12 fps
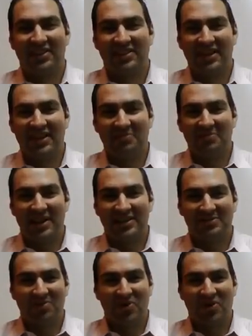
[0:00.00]
thinking about
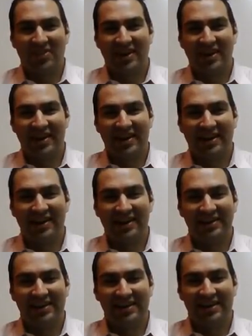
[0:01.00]
it some more. And then I
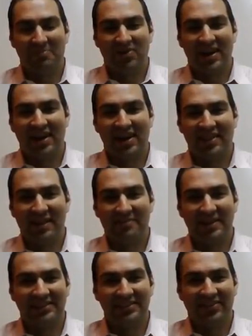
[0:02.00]
ended up regretting that,
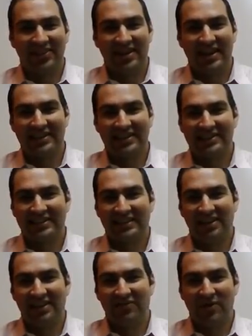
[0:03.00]
because for the
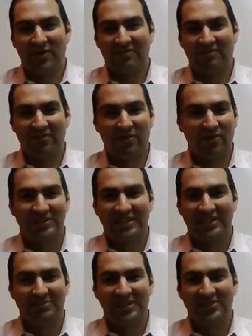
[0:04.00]
next 4
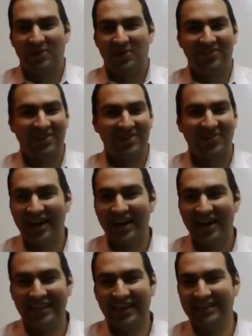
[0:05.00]
6 months, whatever it
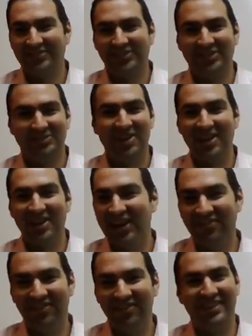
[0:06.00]
was, I was mulling
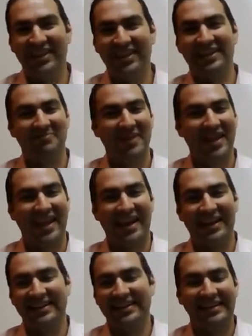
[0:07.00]
over it, thinking, oh
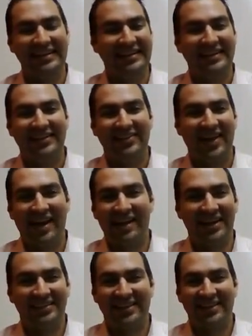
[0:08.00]
man, I
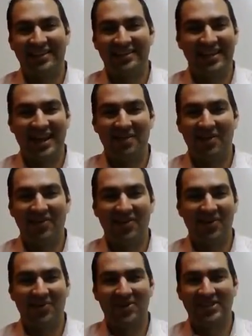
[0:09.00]
lost all this time. I
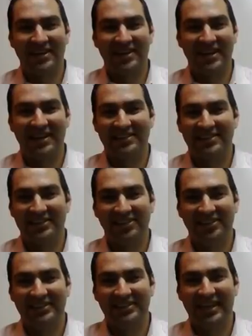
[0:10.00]
wish I did it. So as soon
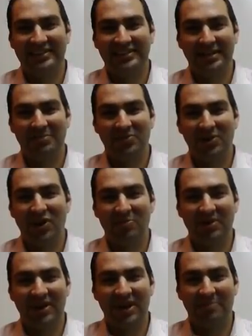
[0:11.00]
as ASM3
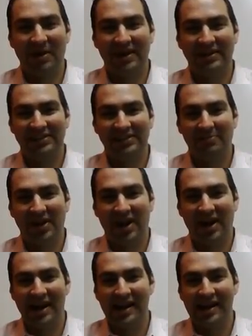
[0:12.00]
opened up, I jumped
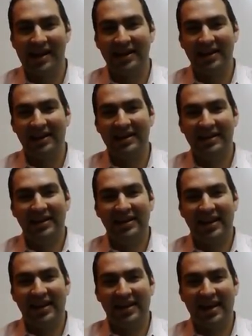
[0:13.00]
on it
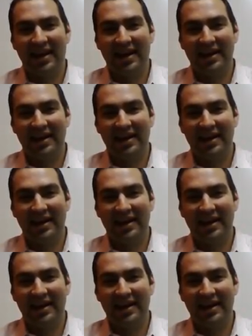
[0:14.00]
and